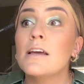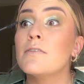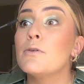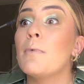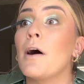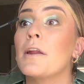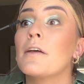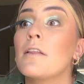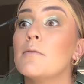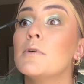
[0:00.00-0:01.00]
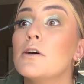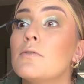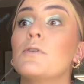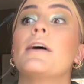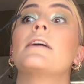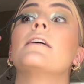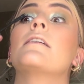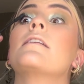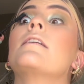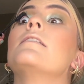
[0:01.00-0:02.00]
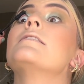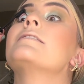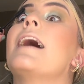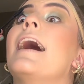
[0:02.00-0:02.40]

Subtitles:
If you bought it, let me know if you like it because